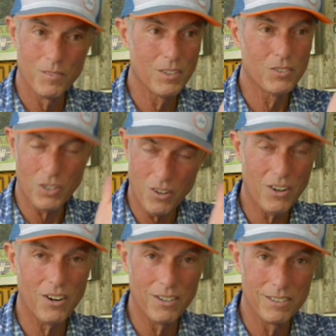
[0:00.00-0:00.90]
it's
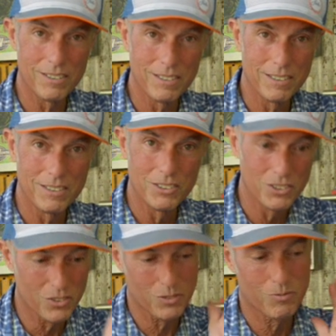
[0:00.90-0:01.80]
hard.
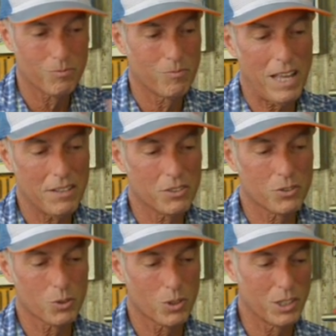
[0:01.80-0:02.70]
So that
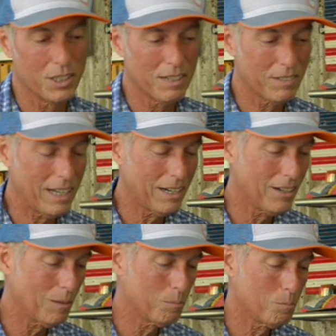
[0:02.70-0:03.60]
story, I've got it
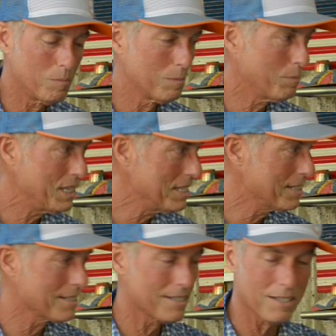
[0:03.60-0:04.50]
all in
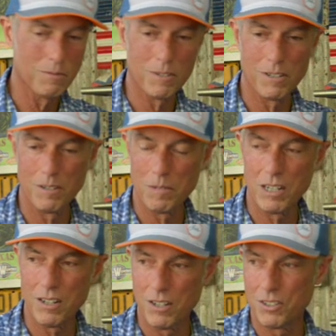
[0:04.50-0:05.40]
pieces somewhere on my
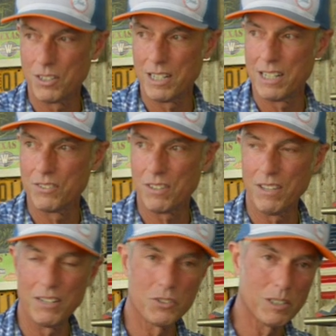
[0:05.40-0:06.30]
hard drives. I've
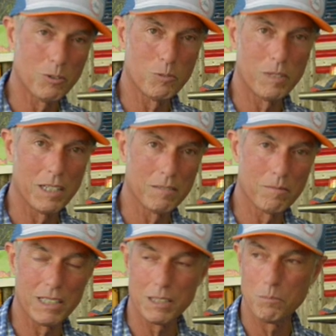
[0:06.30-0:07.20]
had trouble with my,
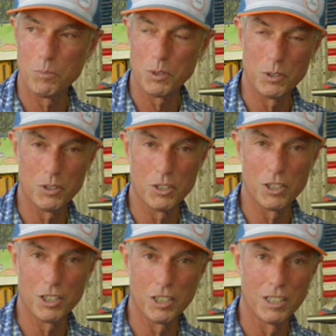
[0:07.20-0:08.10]
my
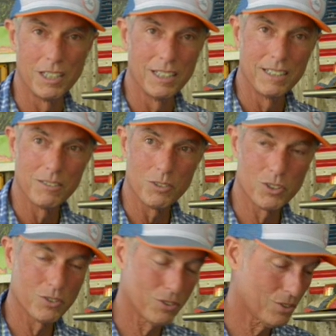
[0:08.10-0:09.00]
computer, which
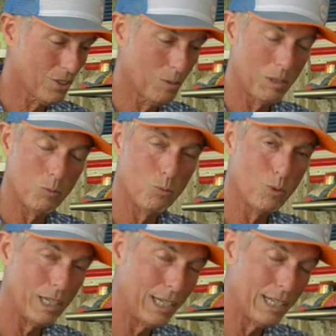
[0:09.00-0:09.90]
has slowed me
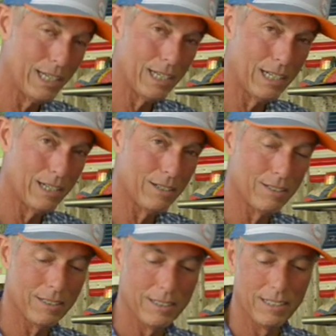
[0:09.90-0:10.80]
way
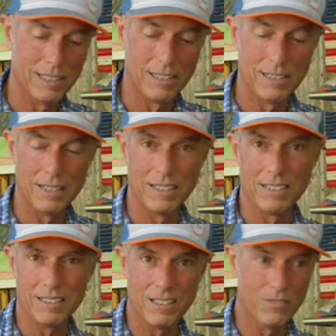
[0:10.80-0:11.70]
down. And uh,
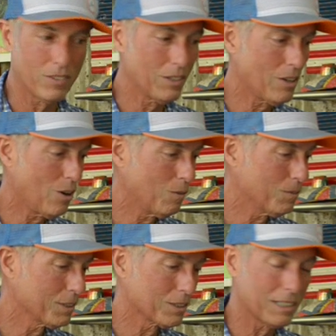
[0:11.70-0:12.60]
if it,
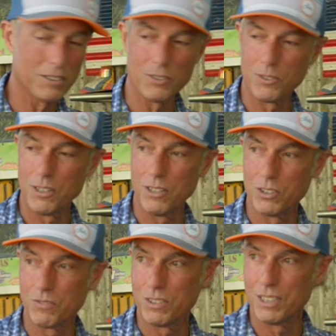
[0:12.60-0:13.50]
hopefully it'll get through all
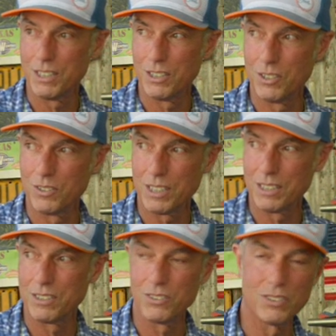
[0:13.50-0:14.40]
this video and
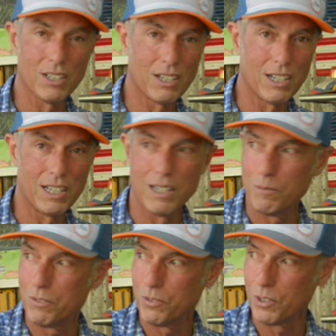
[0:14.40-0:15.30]
get this done and out
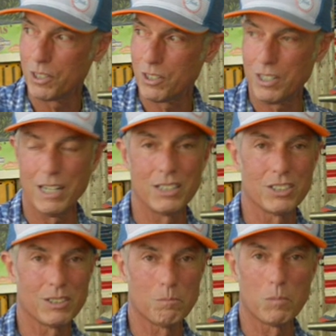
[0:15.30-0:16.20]
before it
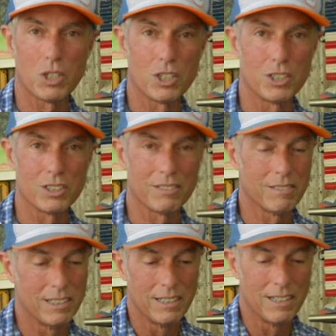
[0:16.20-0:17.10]
crashes and burns and
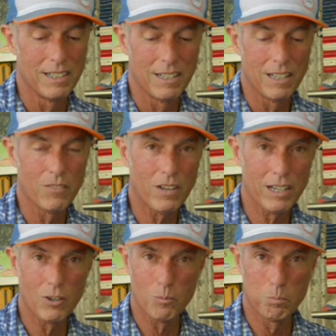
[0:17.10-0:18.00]
if I
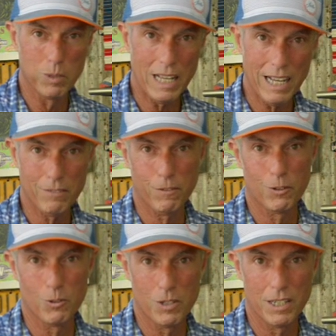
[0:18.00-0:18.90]
go black for
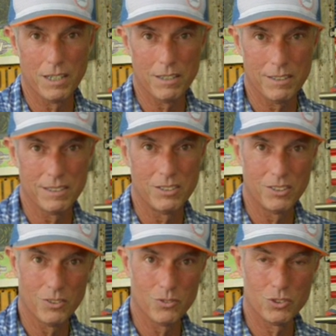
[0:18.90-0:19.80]
a while and you
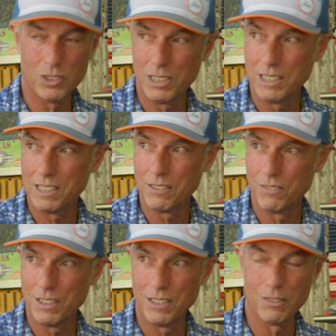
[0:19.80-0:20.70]
don't see a
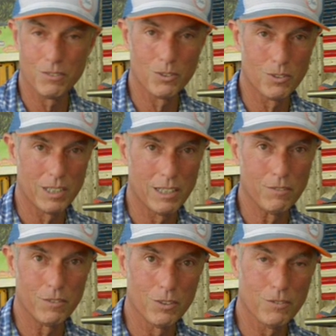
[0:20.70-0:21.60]
video for a while,
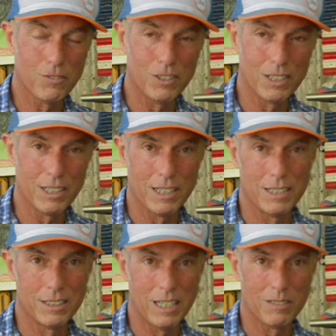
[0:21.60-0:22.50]
feel free to
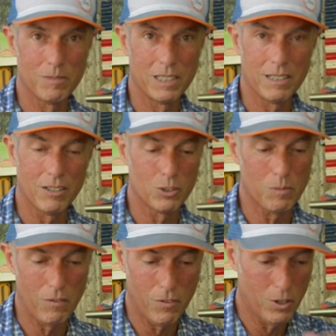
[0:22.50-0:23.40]
contact me. Here's
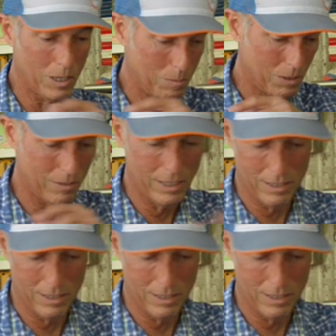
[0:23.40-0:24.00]
my phone number right